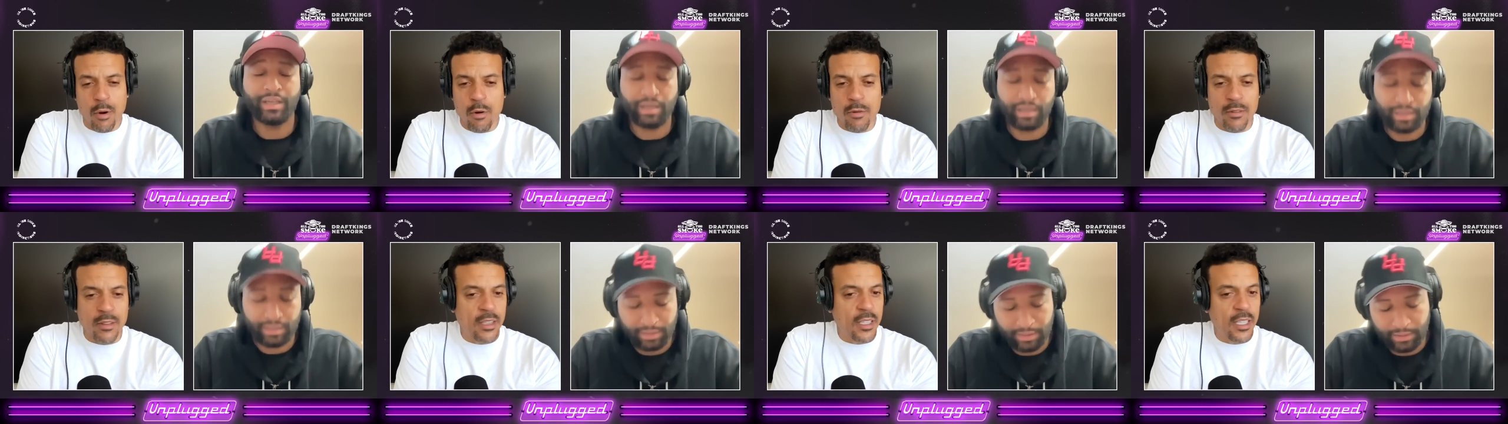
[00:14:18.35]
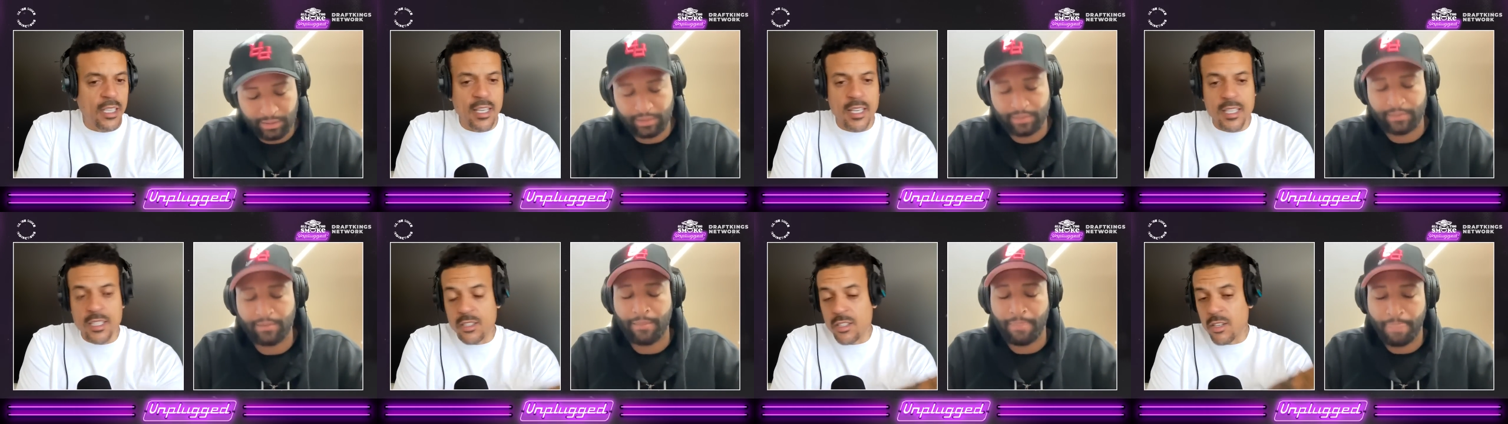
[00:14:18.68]
Speaker 1: Yes. The
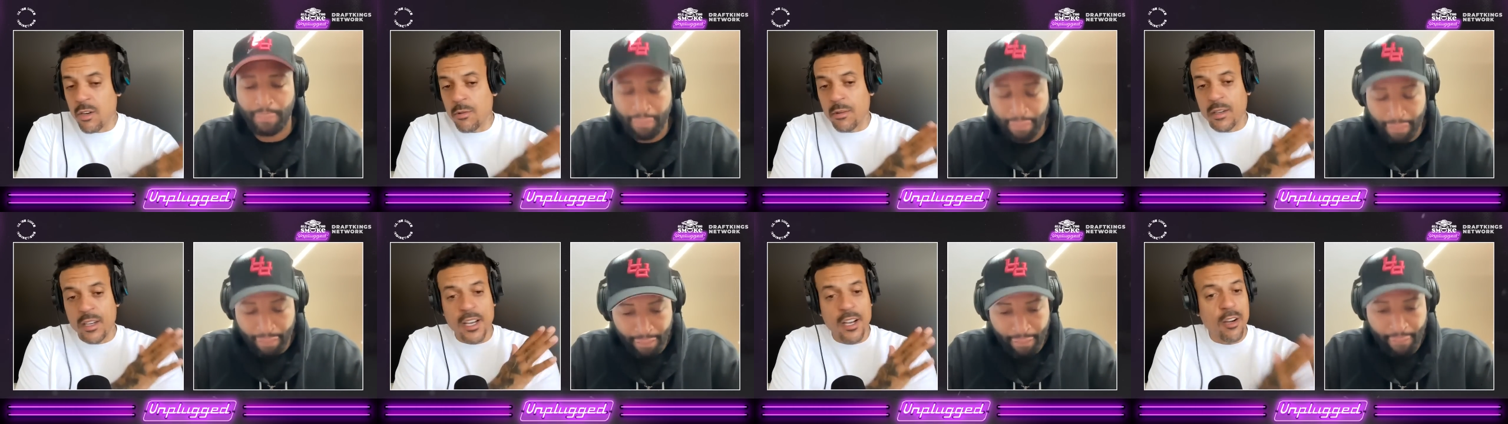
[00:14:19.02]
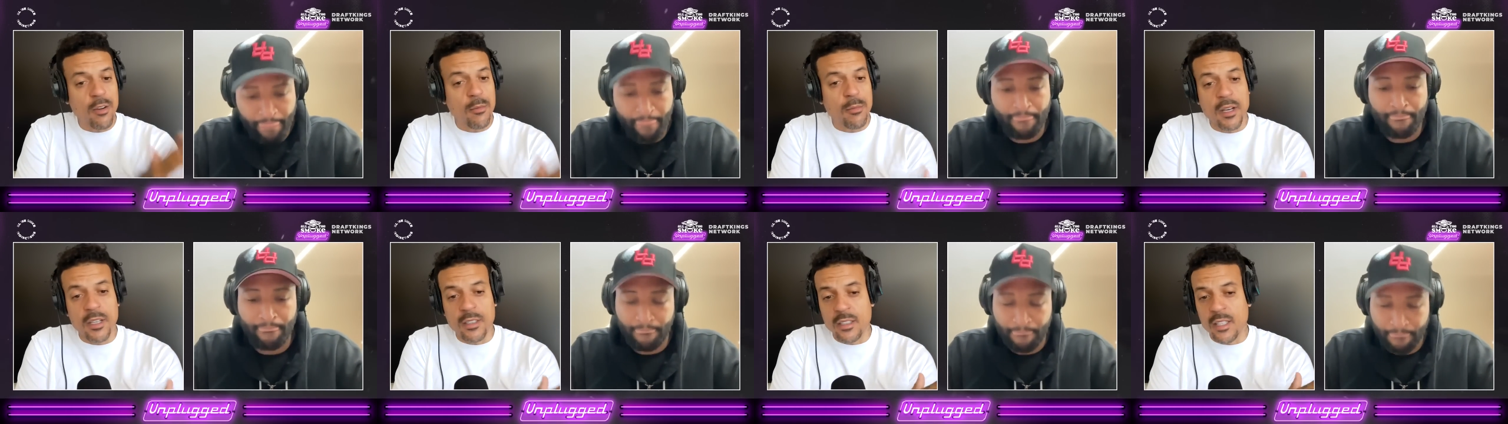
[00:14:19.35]
kids don't care
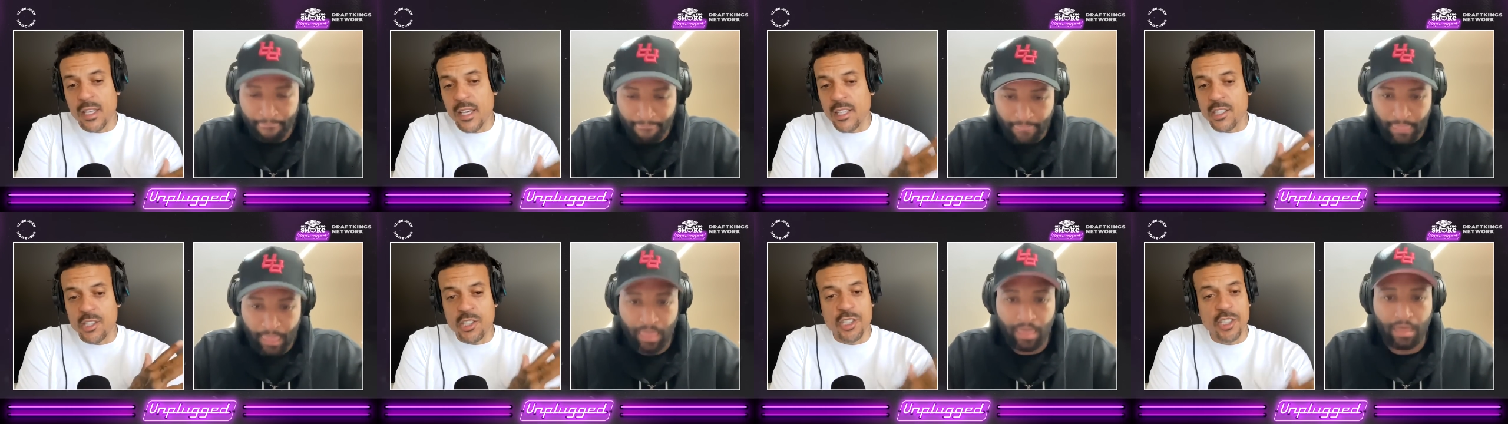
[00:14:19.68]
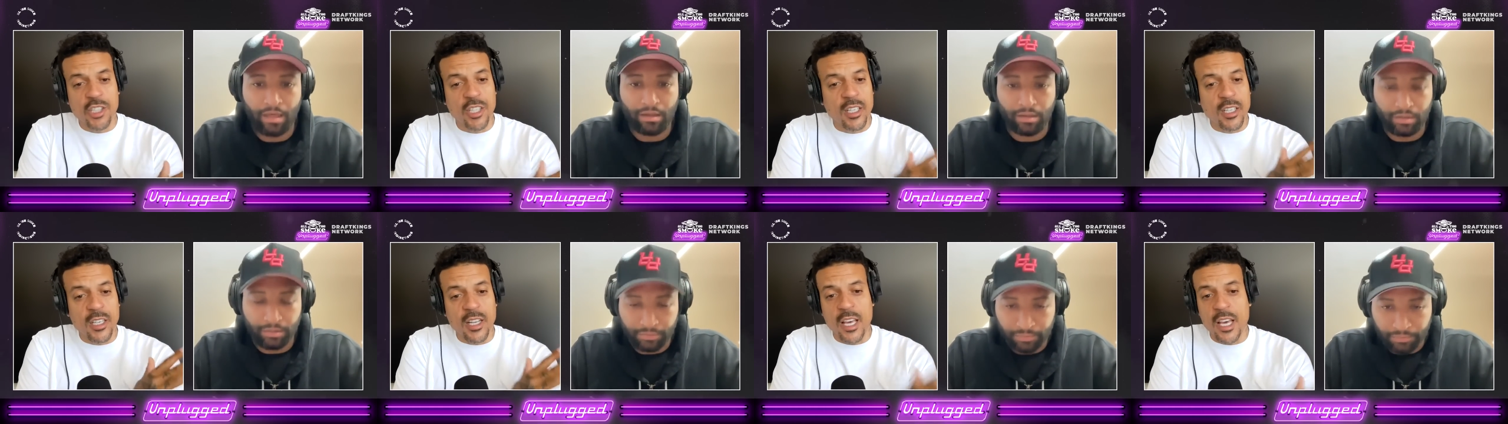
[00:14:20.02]
about that
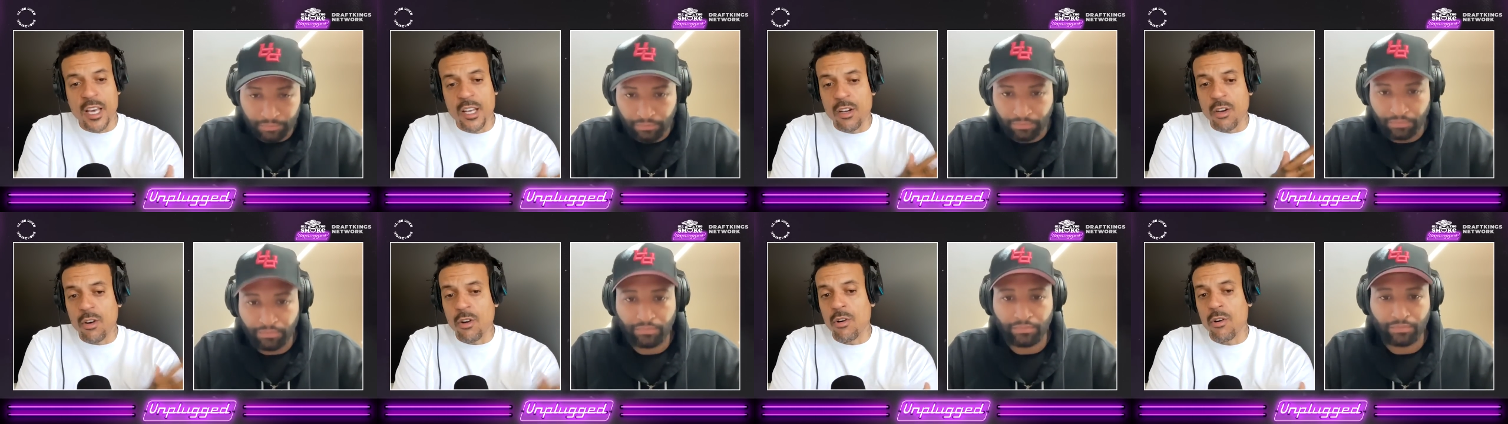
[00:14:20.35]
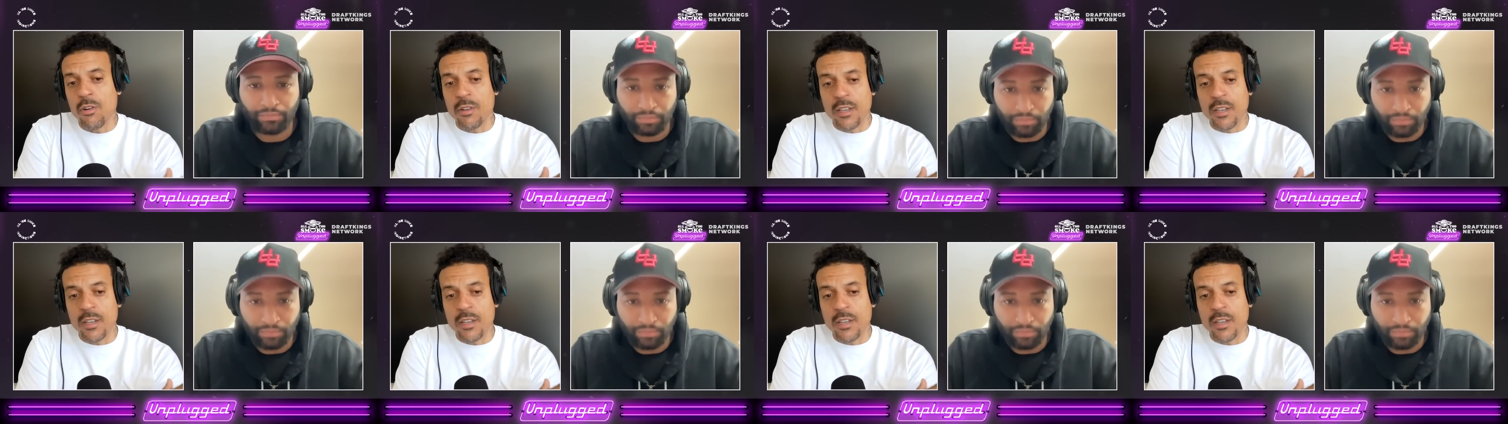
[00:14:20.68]
shit at all.